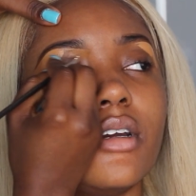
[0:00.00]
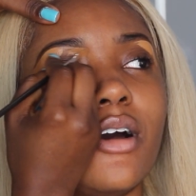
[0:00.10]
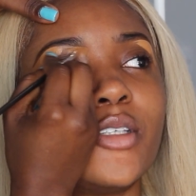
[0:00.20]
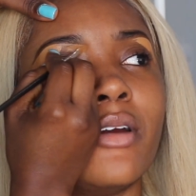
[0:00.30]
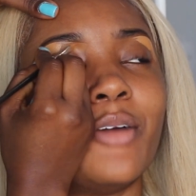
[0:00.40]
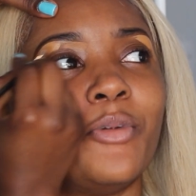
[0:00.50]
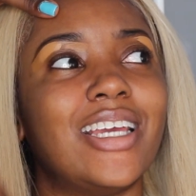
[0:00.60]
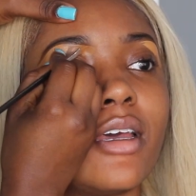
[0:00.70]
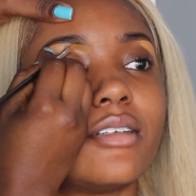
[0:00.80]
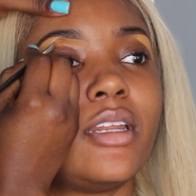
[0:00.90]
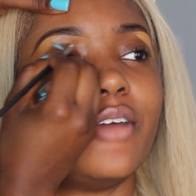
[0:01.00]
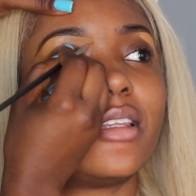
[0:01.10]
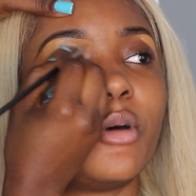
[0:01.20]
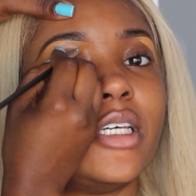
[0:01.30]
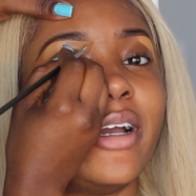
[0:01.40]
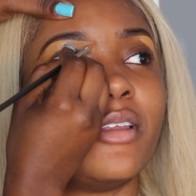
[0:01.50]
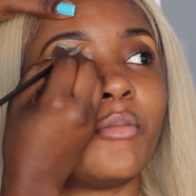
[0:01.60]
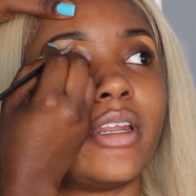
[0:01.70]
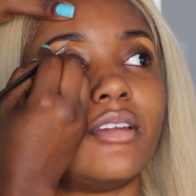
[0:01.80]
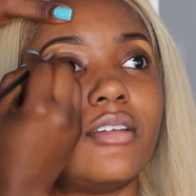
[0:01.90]
for the outer and inner corner, and I'm
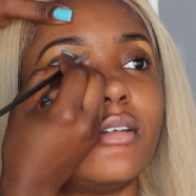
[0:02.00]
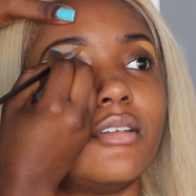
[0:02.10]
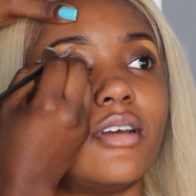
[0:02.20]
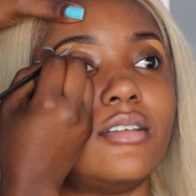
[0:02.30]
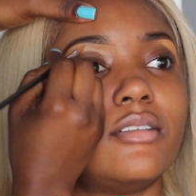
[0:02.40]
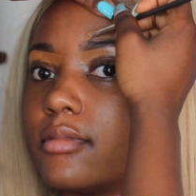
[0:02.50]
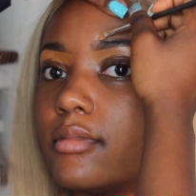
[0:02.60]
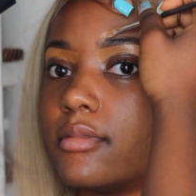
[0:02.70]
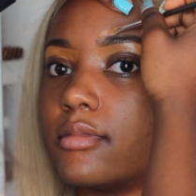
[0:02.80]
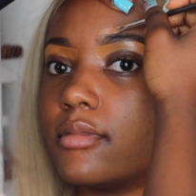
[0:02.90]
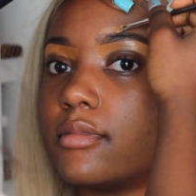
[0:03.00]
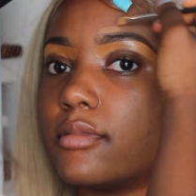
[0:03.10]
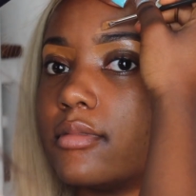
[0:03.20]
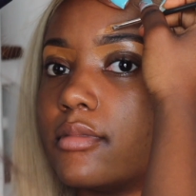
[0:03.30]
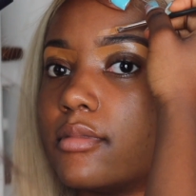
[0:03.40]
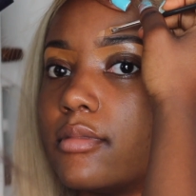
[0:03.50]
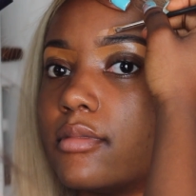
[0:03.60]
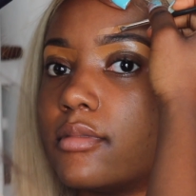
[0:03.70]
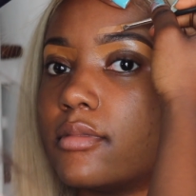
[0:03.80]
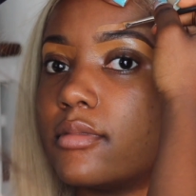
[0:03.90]
going to use NC45 right underneath the